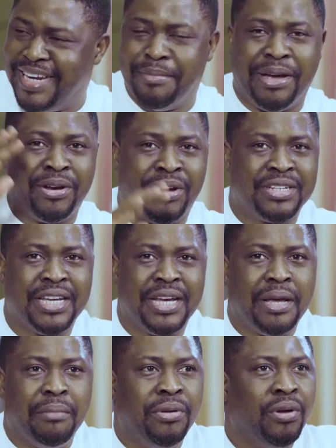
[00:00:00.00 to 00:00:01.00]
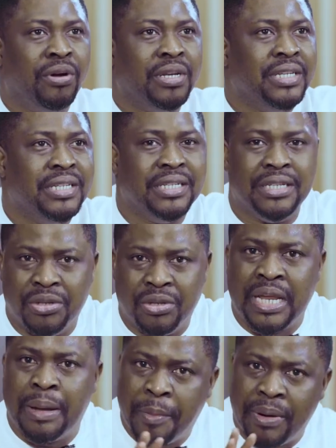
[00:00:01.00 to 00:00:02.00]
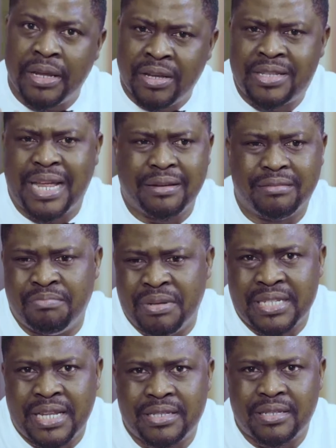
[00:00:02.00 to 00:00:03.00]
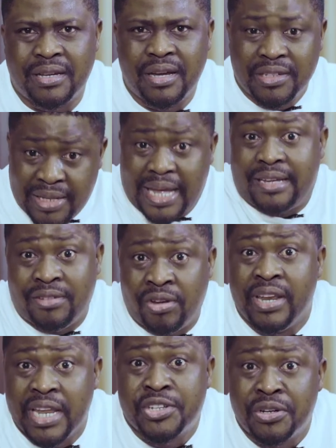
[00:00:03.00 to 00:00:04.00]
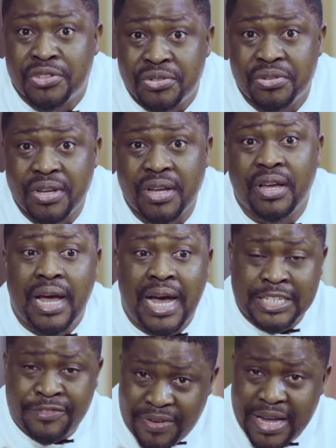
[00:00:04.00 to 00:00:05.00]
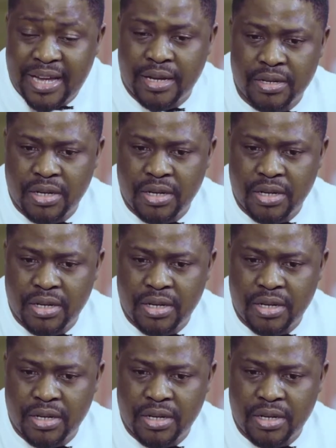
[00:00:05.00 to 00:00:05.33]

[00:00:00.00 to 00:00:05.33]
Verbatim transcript: They might not be on the you know. There are people that, just like business, just like your nation too. Can as far